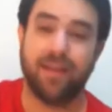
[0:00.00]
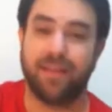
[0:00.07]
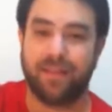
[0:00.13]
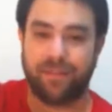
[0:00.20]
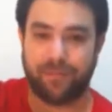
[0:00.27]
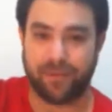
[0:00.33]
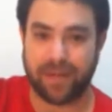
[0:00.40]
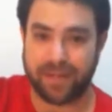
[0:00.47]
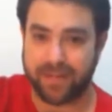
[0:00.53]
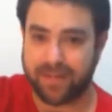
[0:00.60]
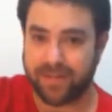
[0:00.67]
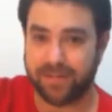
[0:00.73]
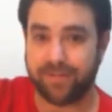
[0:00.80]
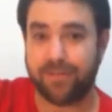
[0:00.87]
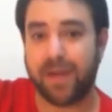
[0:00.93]
the
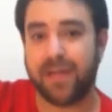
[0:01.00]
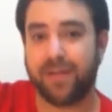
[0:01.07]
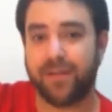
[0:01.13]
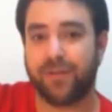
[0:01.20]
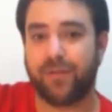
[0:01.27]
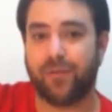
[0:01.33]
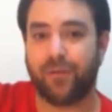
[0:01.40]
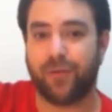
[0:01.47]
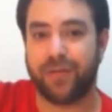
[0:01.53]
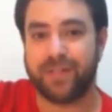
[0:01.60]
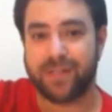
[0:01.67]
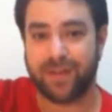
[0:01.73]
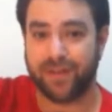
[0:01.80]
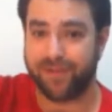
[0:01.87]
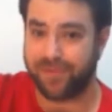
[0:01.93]
relative minor
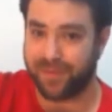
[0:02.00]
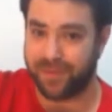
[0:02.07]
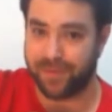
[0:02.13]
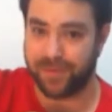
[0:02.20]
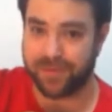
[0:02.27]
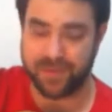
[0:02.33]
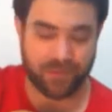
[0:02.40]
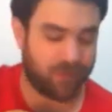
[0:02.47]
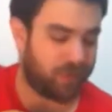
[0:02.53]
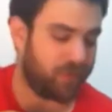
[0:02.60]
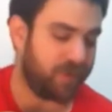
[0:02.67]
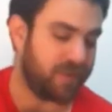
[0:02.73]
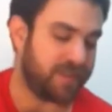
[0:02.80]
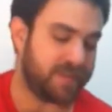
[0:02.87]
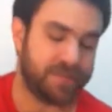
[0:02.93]
chords of those
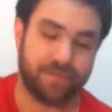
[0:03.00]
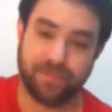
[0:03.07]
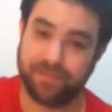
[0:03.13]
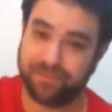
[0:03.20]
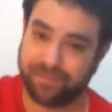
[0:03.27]
chords.